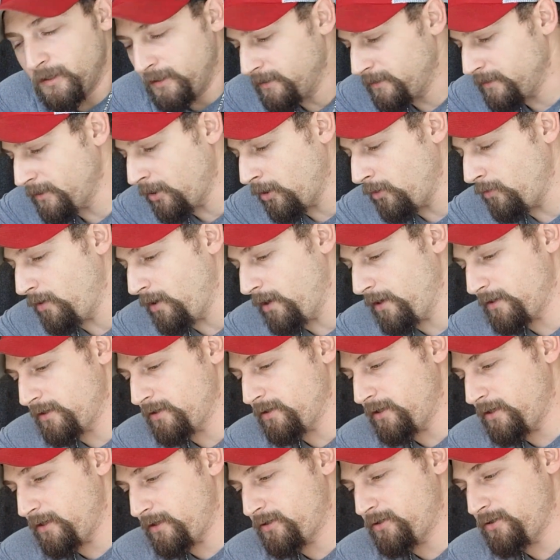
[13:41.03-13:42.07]

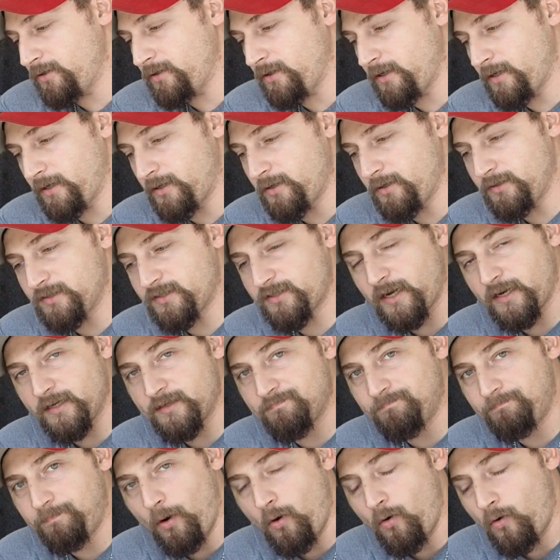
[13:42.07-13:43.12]
a good
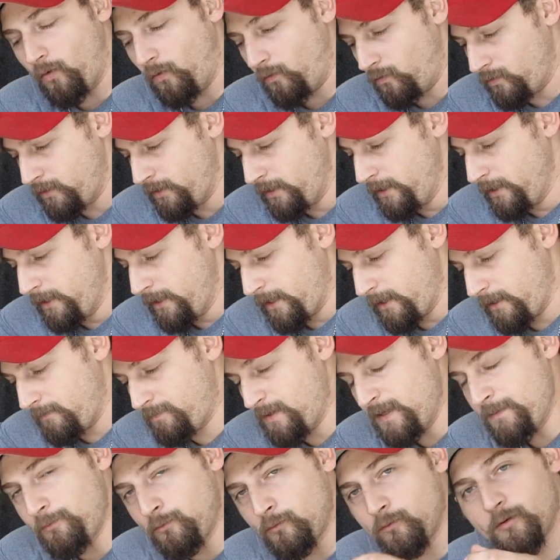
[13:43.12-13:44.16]
sized bowl, and
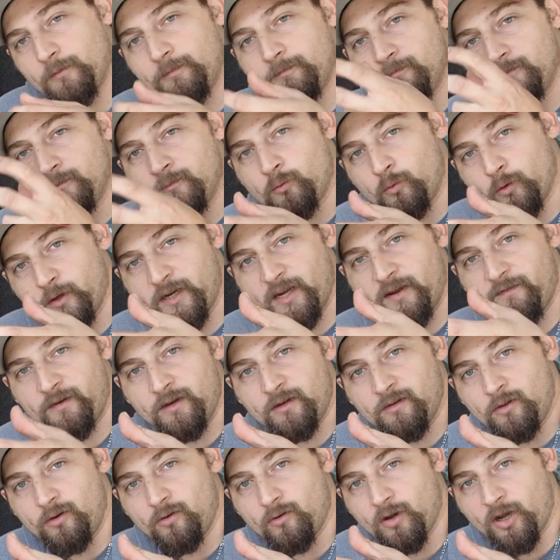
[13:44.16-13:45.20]
people were given
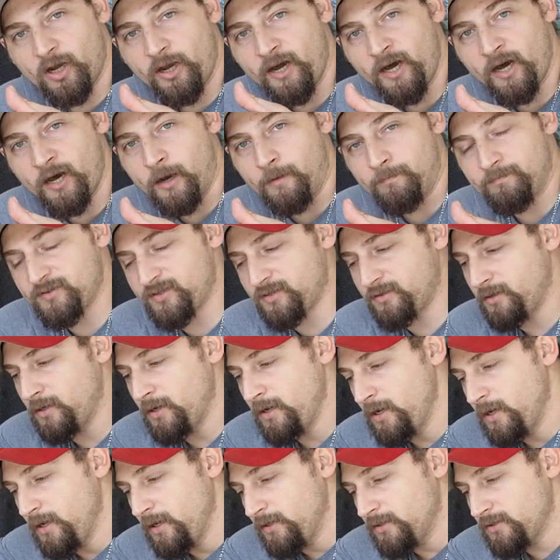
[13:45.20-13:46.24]
little cups.
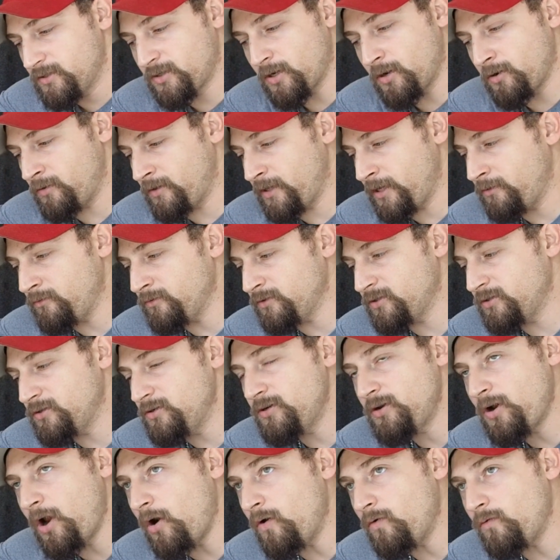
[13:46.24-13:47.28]
So there was
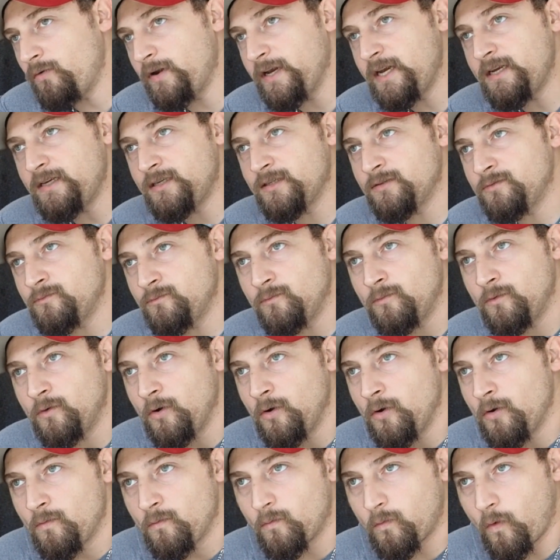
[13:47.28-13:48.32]
no reason
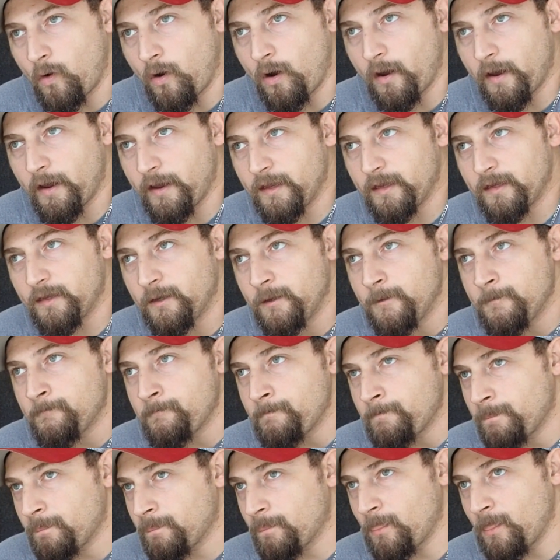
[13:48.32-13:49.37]
why
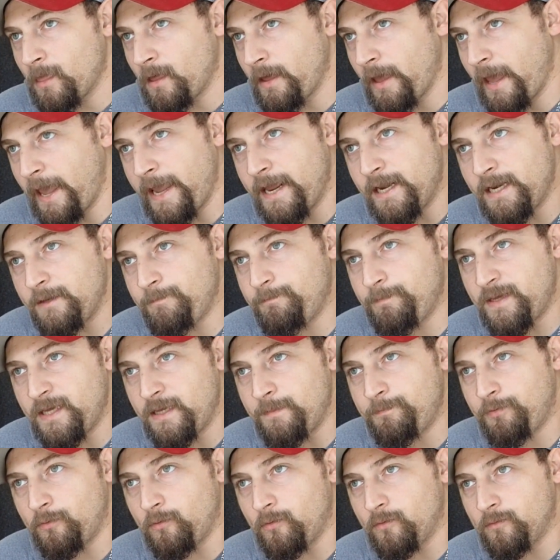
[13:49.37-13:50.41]
80
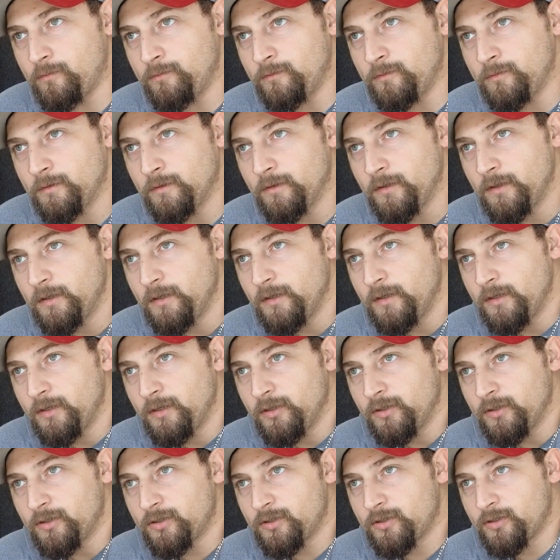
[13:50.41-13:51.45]
people
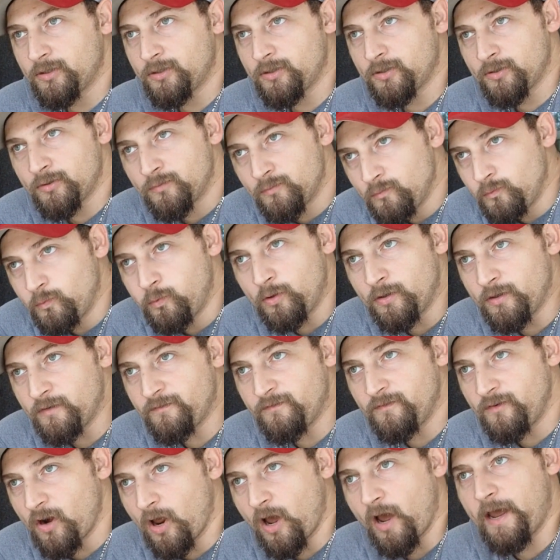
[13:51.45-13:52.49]
would have
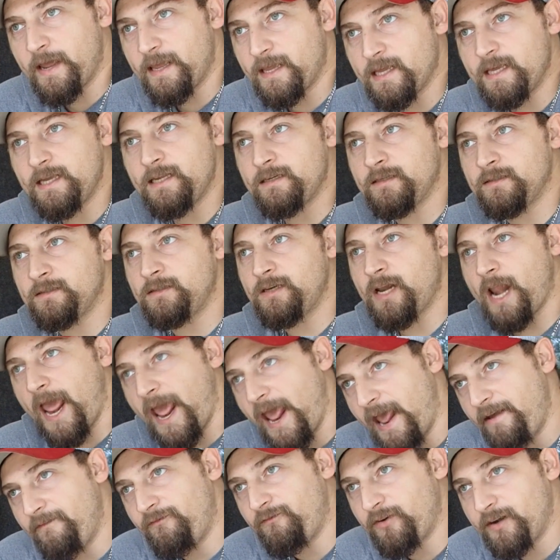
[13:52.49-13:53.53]
not eaten
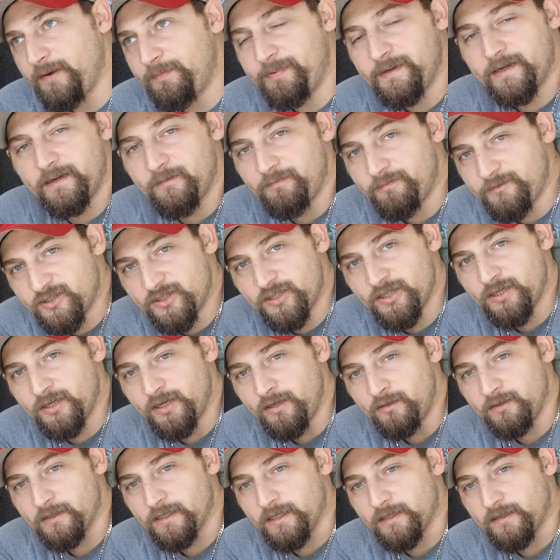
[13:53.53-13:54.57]
every bit of
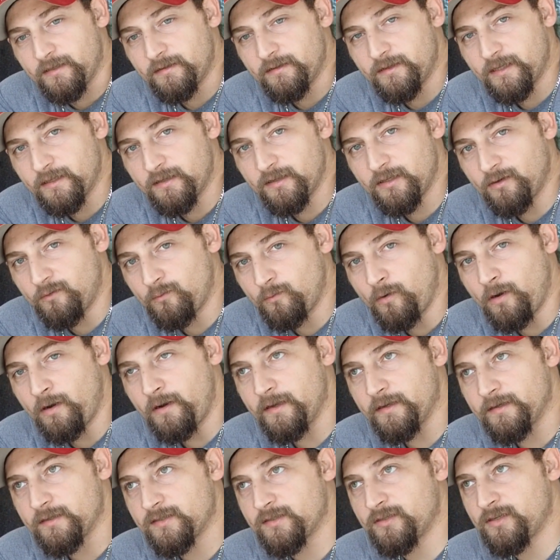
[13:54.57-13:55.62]
chili that there
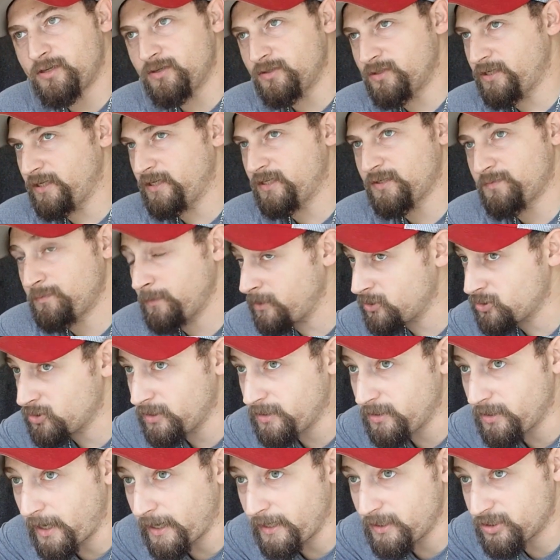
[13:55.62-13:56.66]
was, because
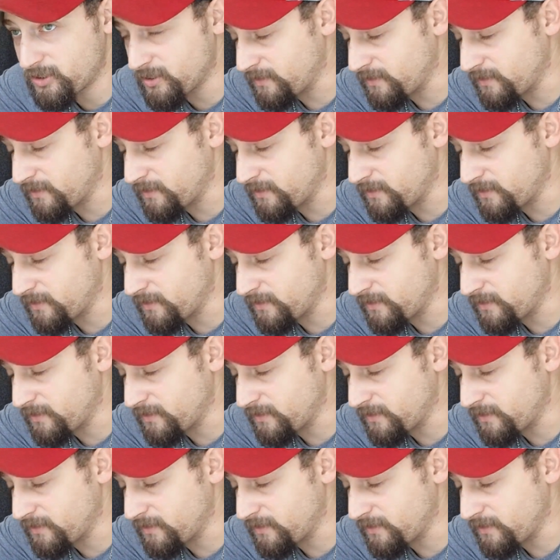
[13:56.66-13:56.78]
especially night